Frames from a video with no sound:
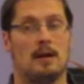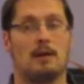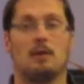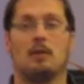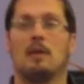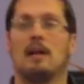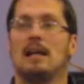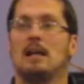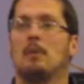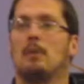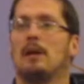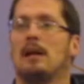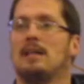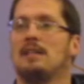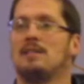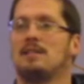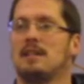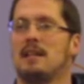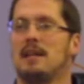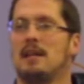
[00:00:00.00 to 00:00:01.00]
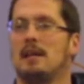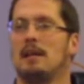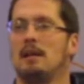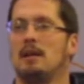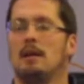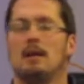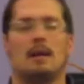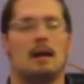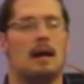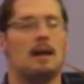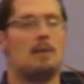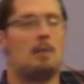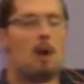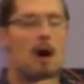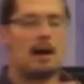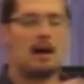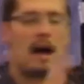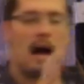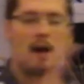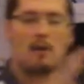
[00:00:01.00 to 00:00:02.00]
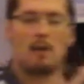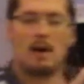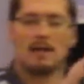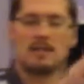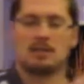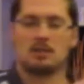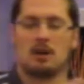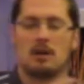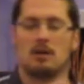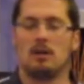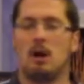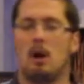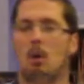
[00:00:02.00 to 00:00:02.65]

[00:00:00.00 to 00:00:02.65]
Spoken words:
I don't like what I see. And how do I start